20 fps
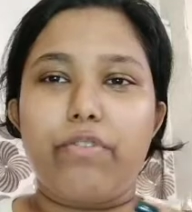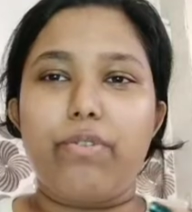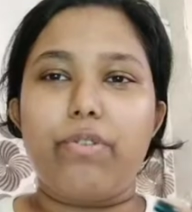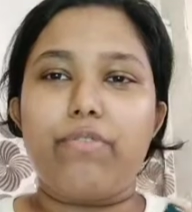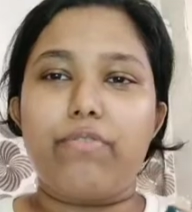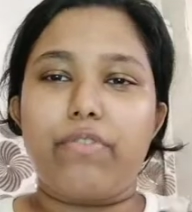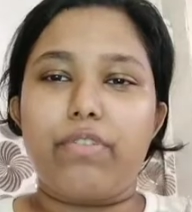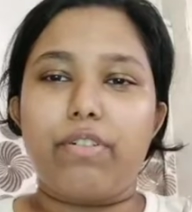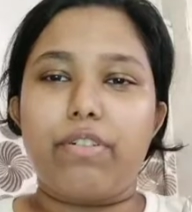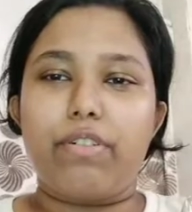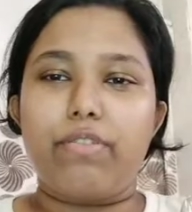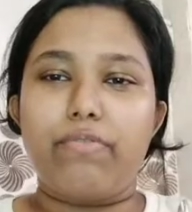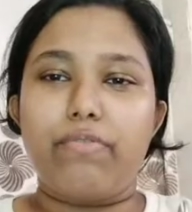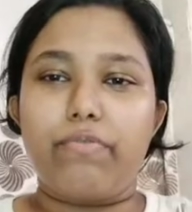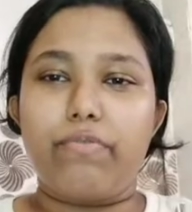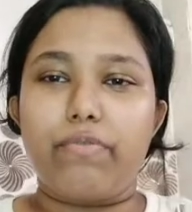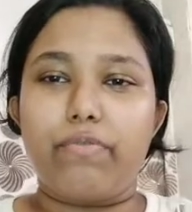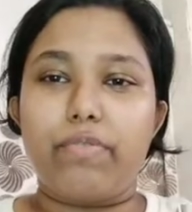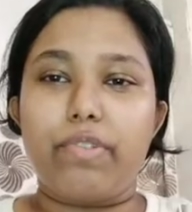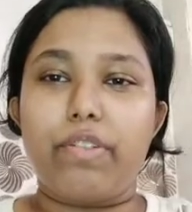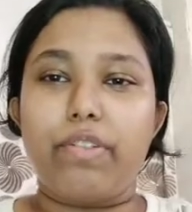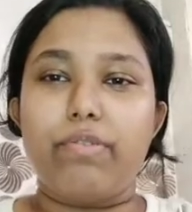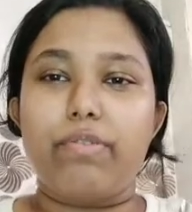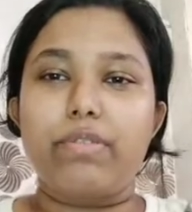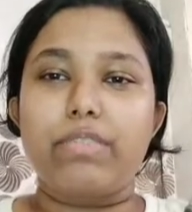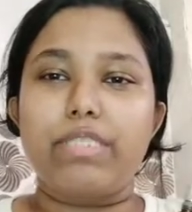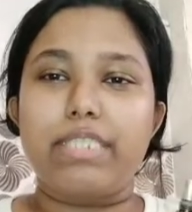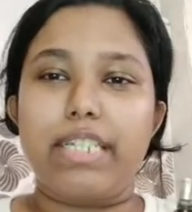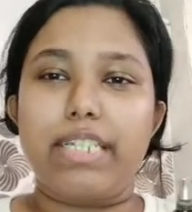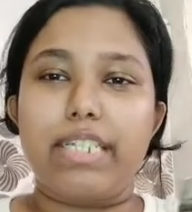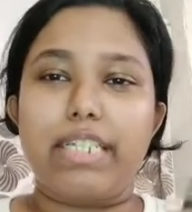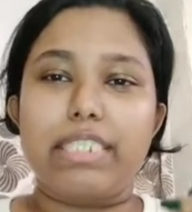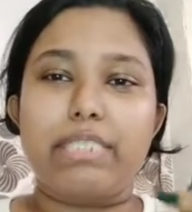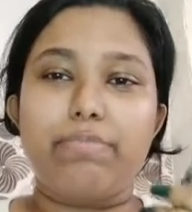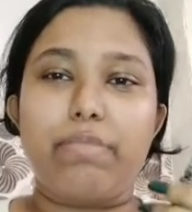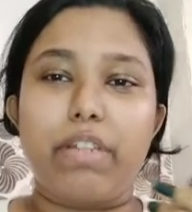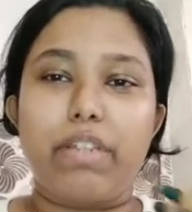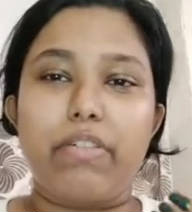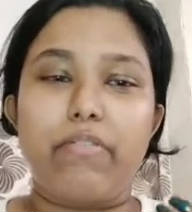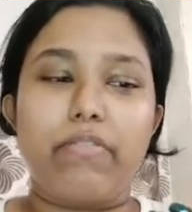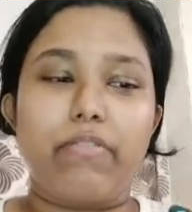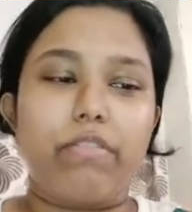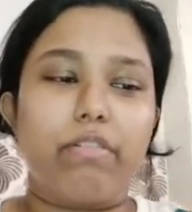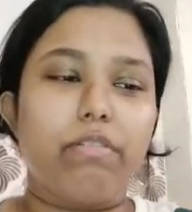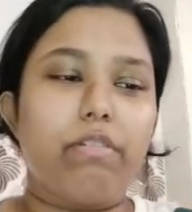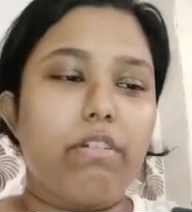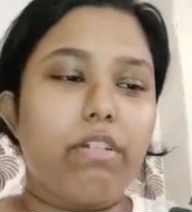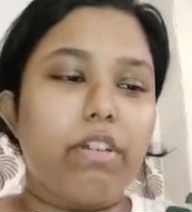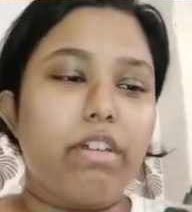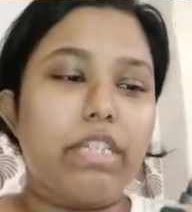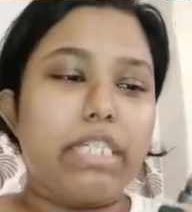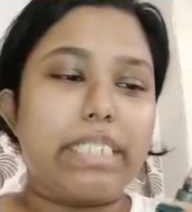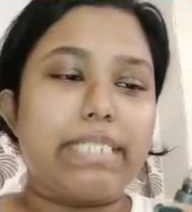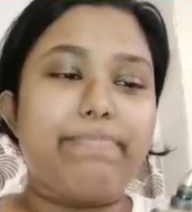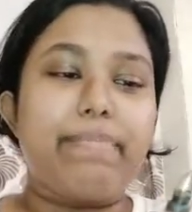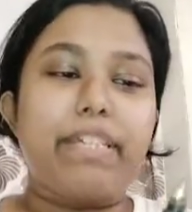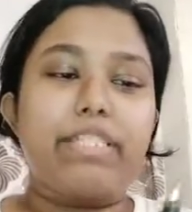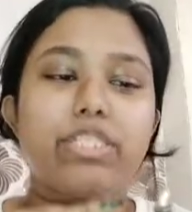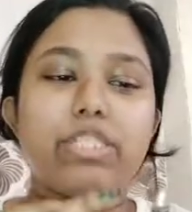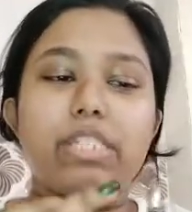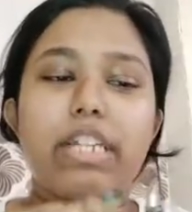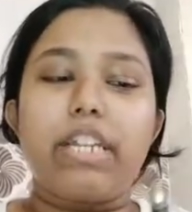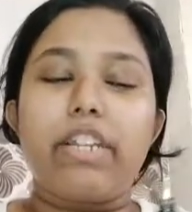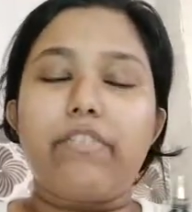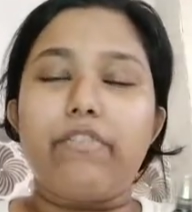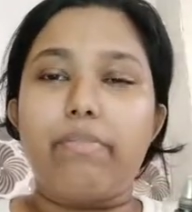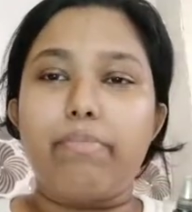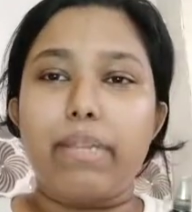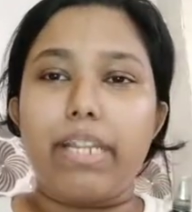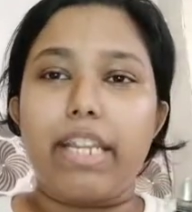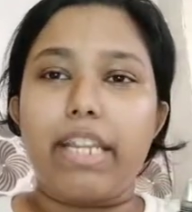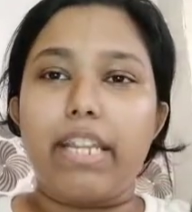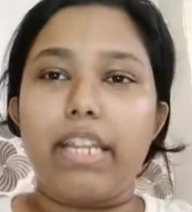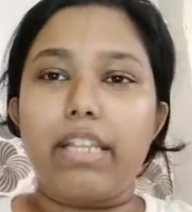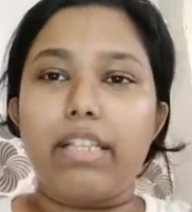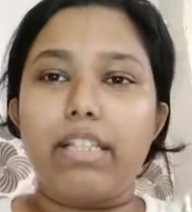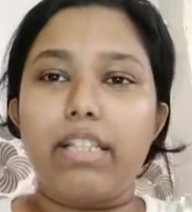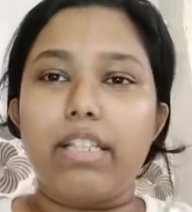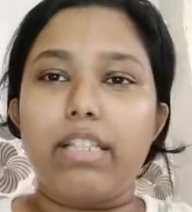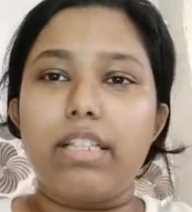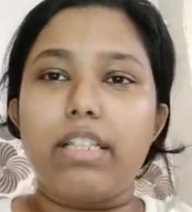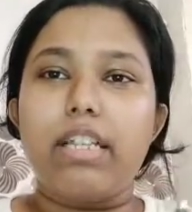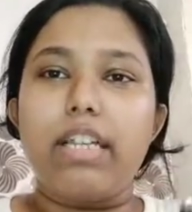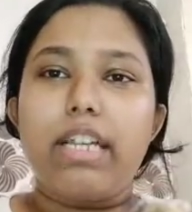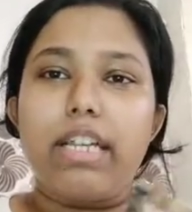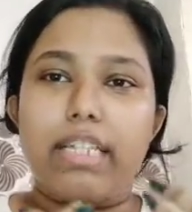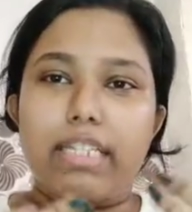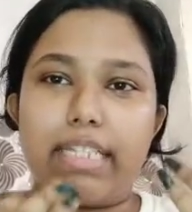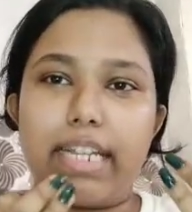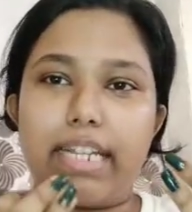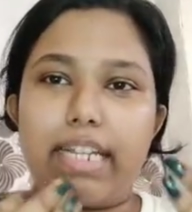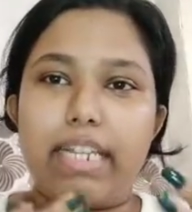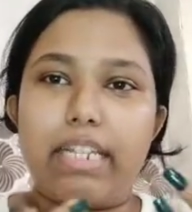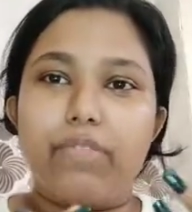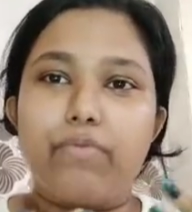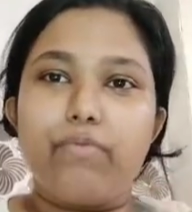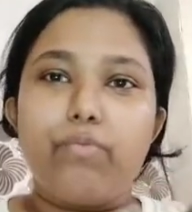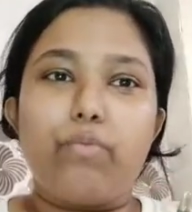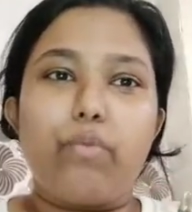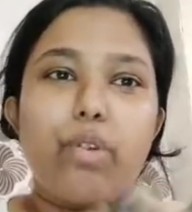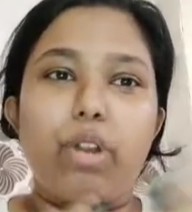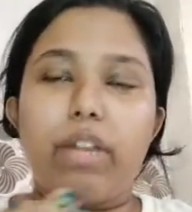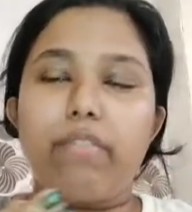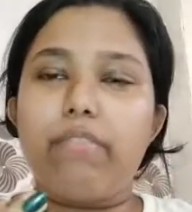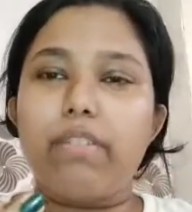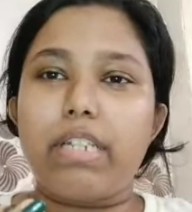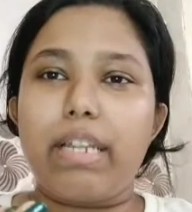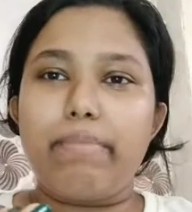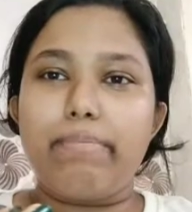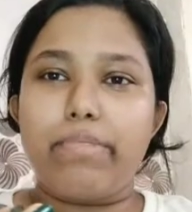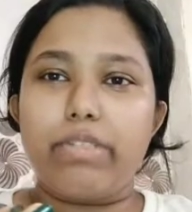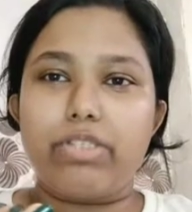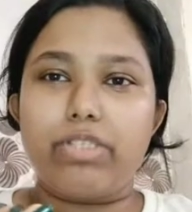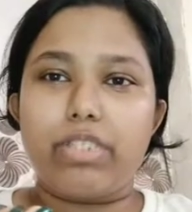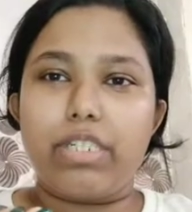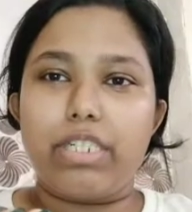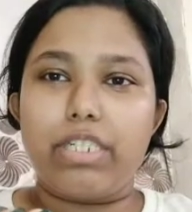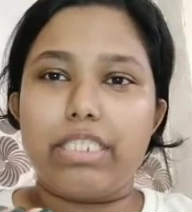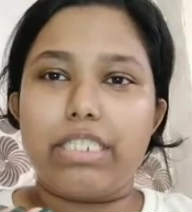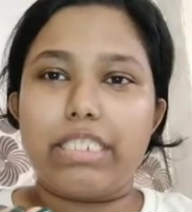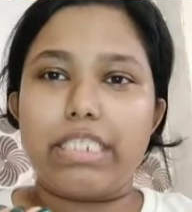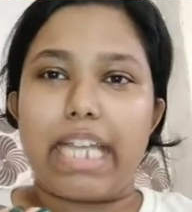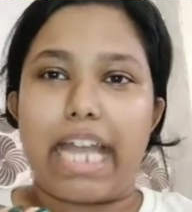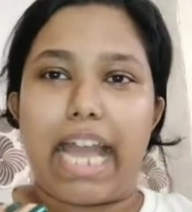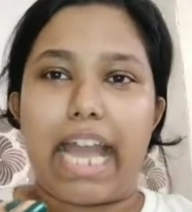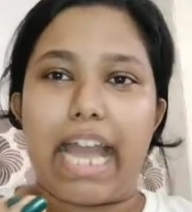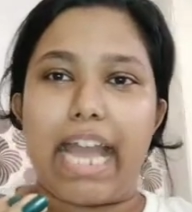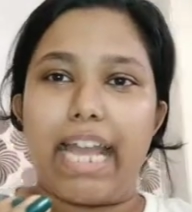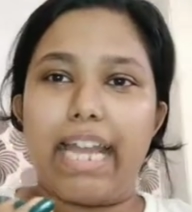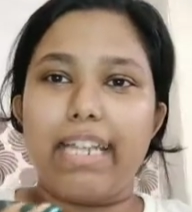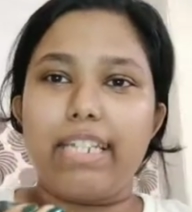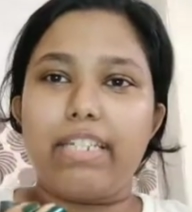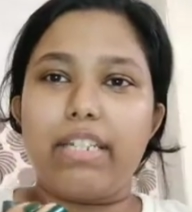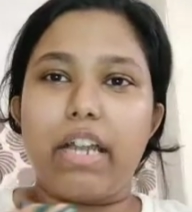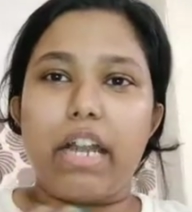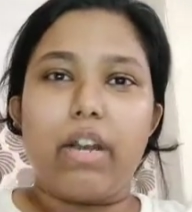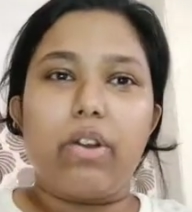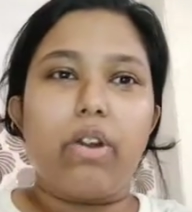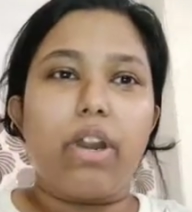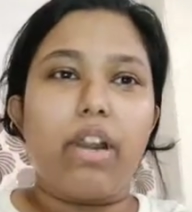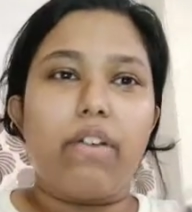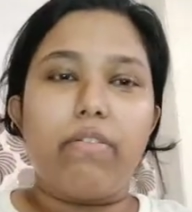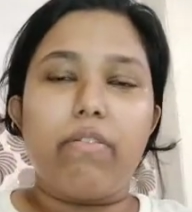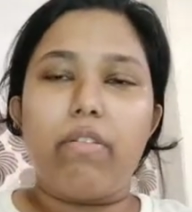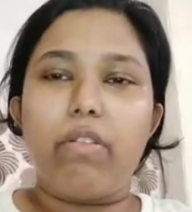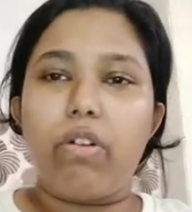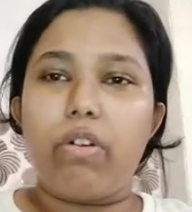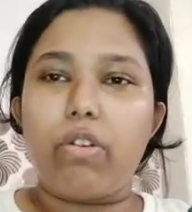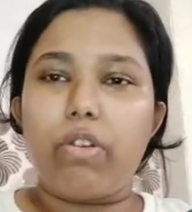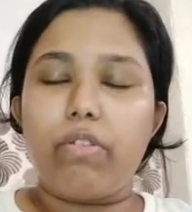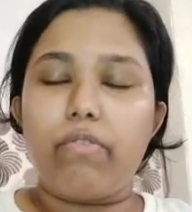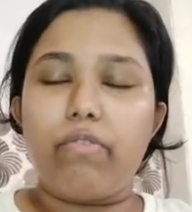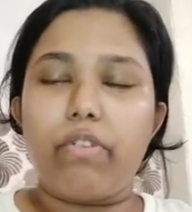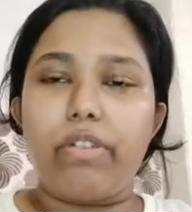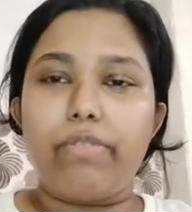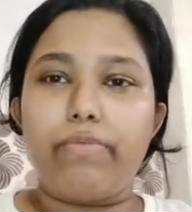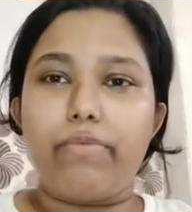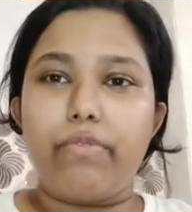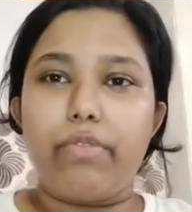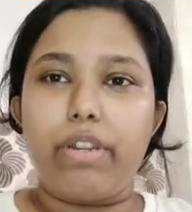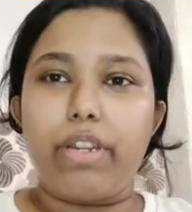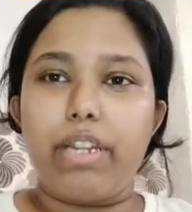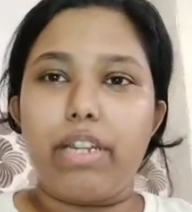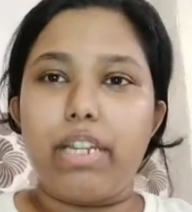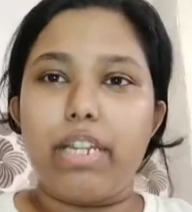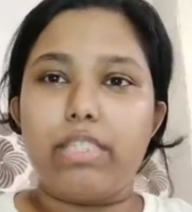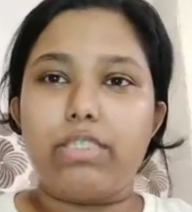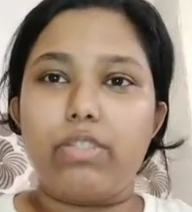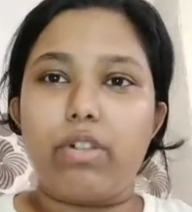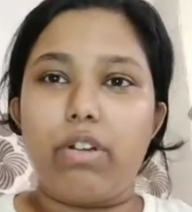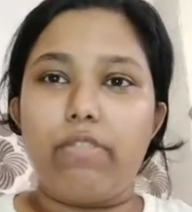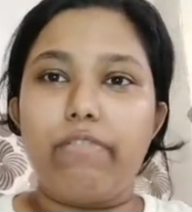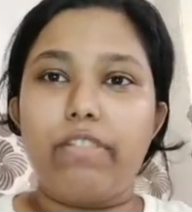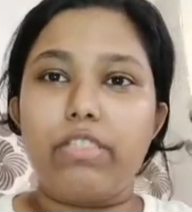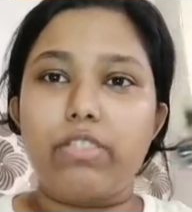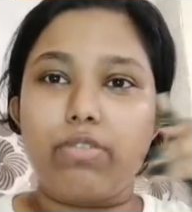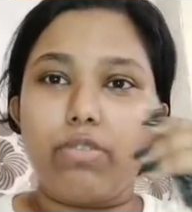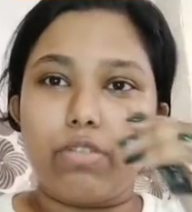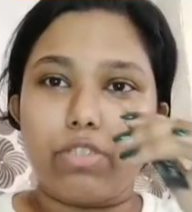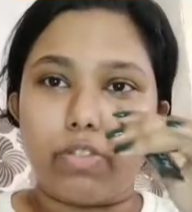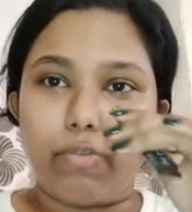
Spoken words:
of her videos that it's made of a special kind of a material that it, whatever temperature it is at or however long you've not worn it, it's always cold.